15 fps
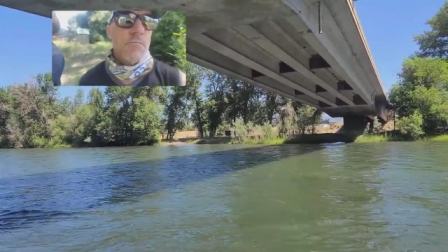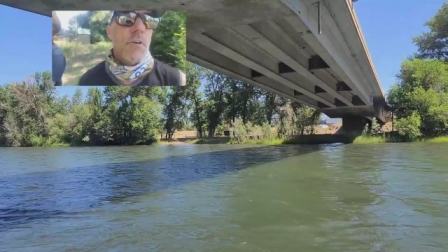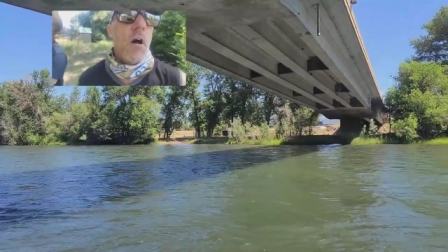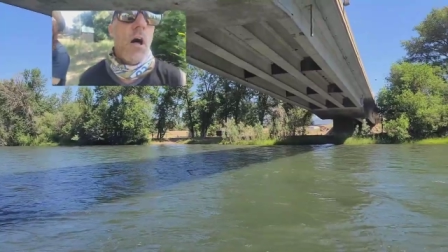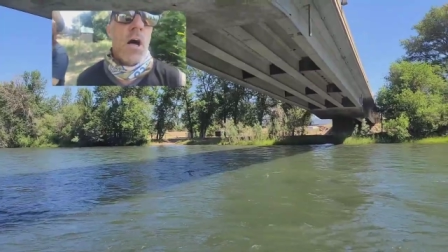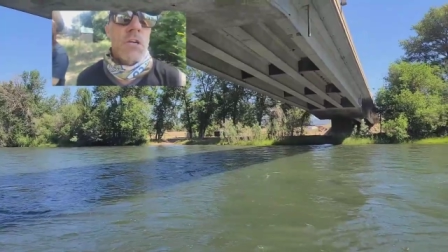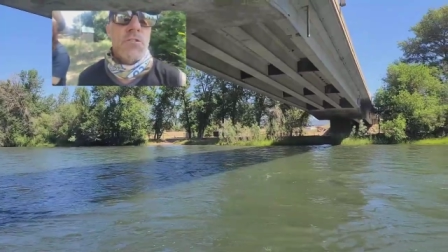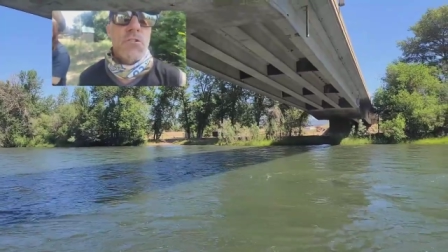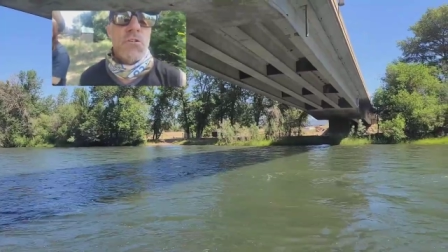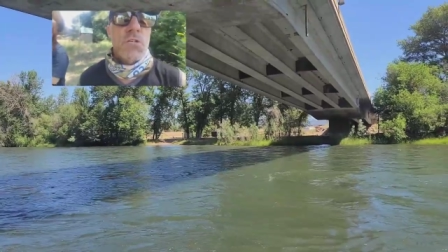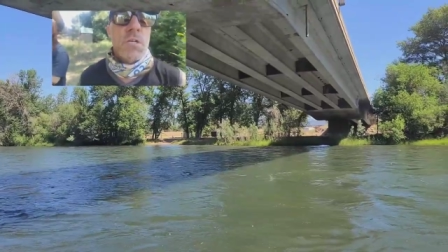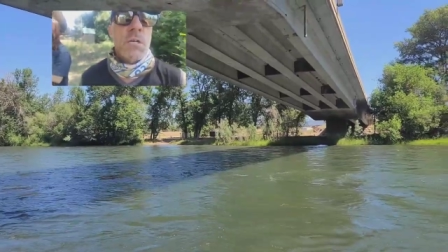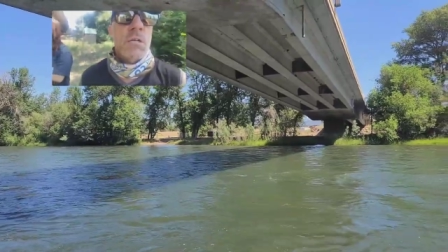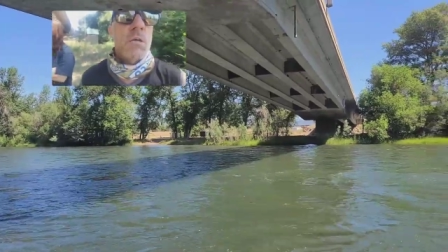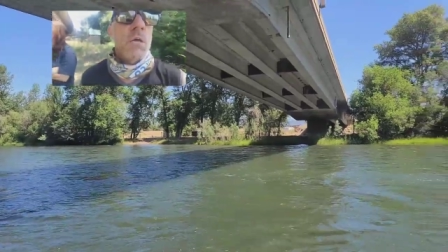of
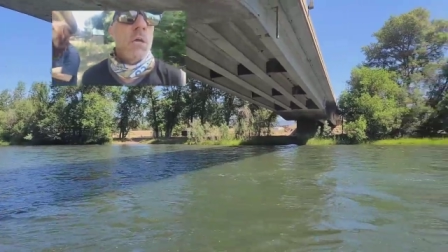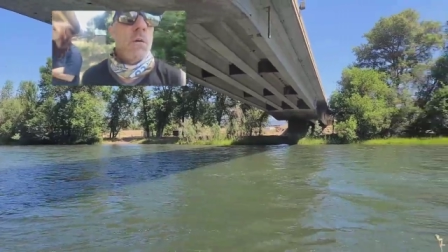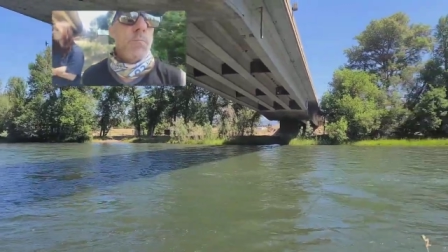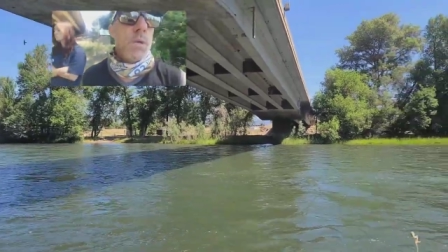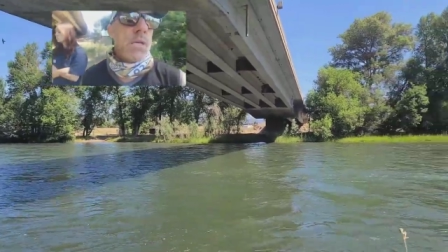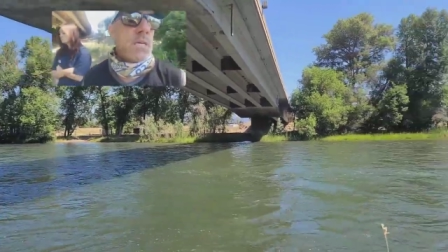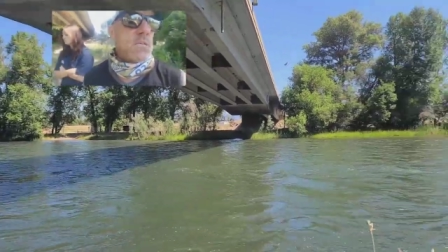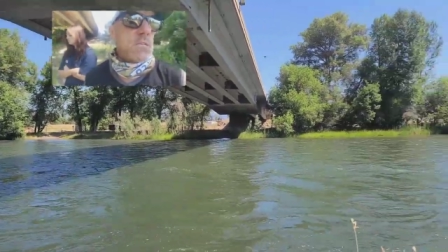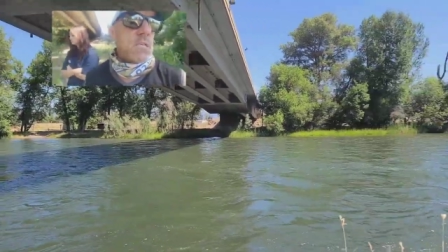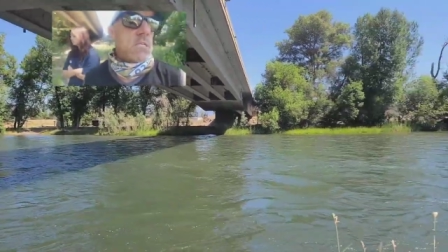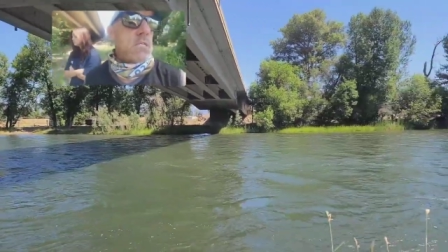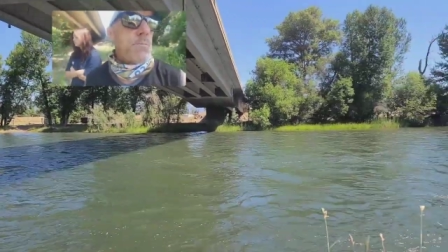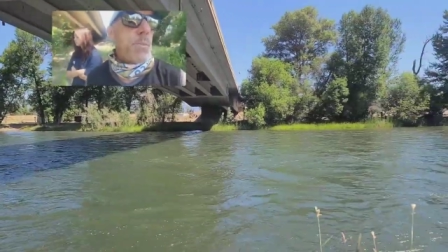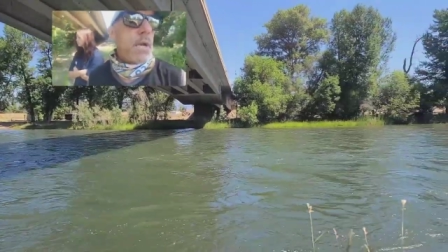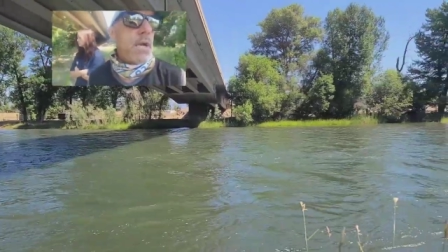oxygen because the
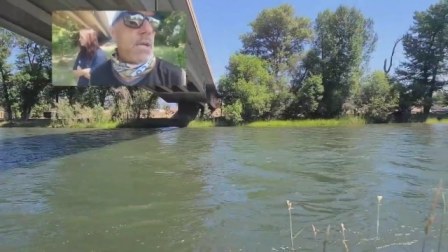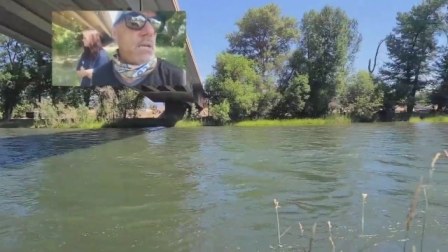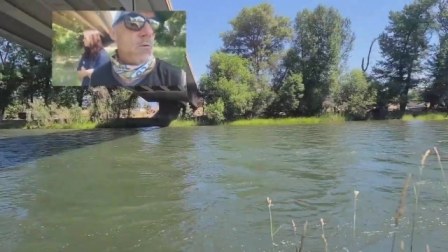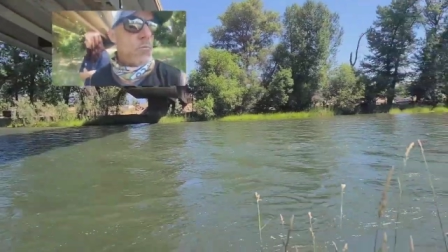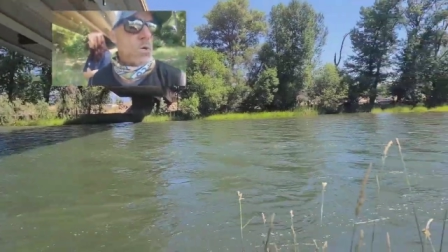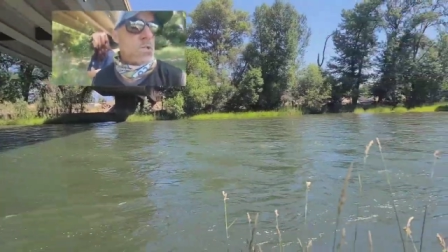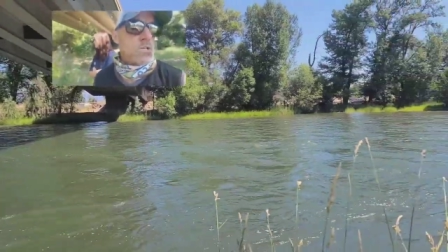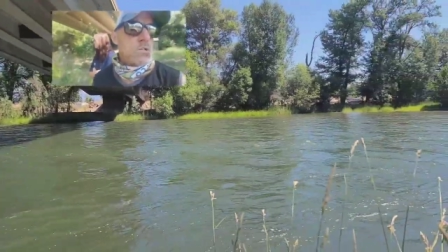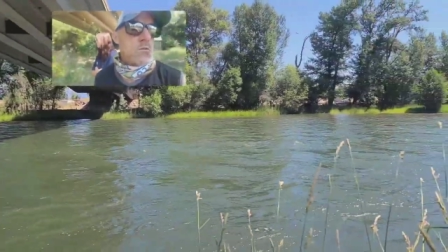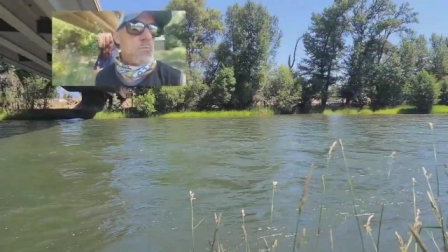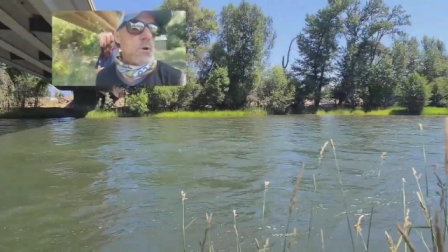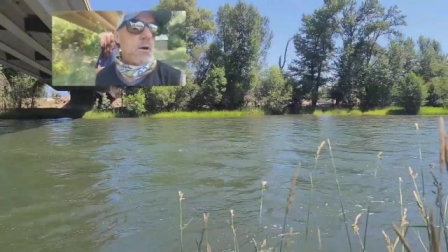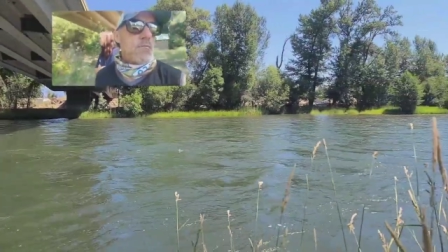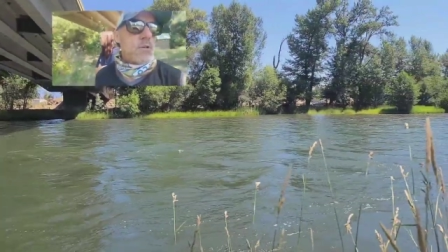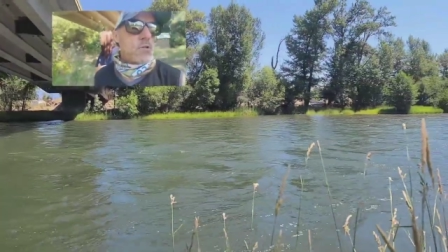speed in which the
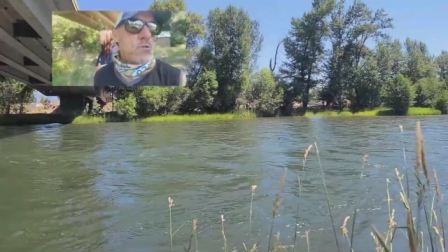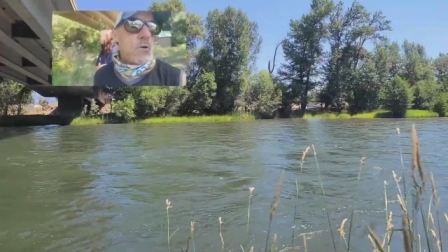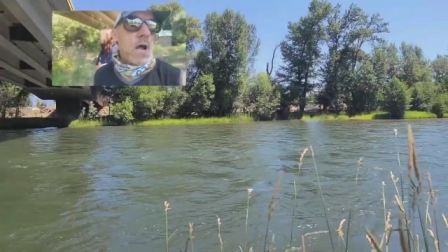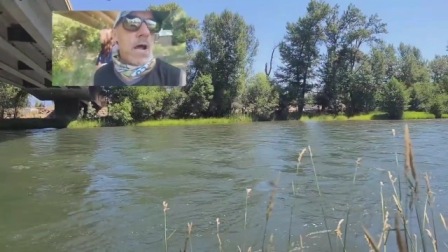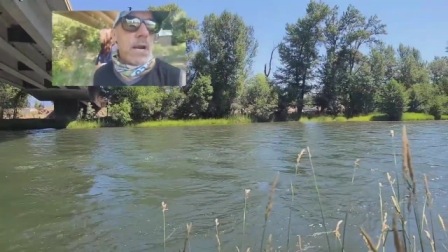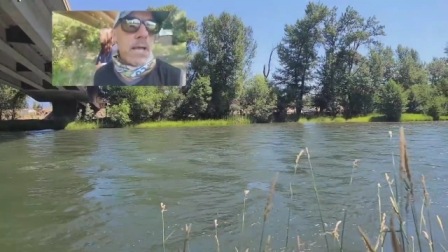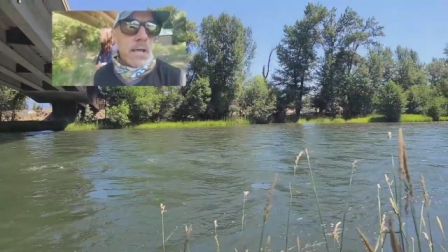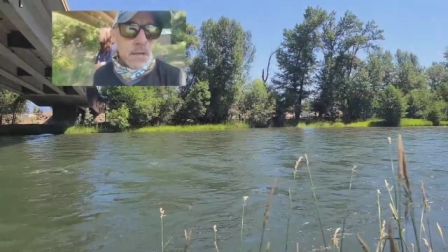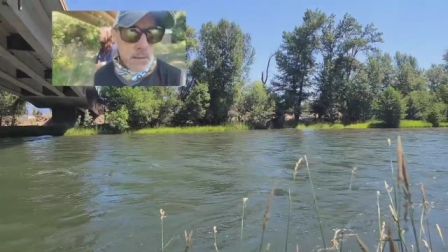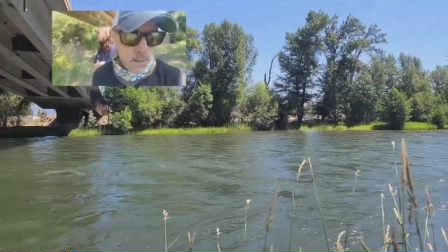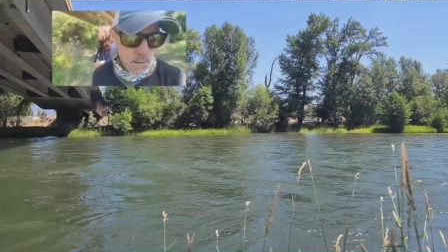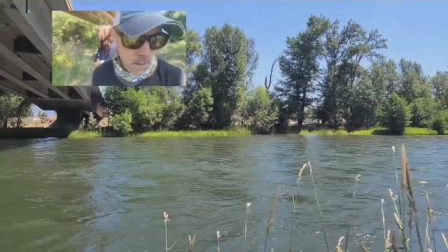river's running,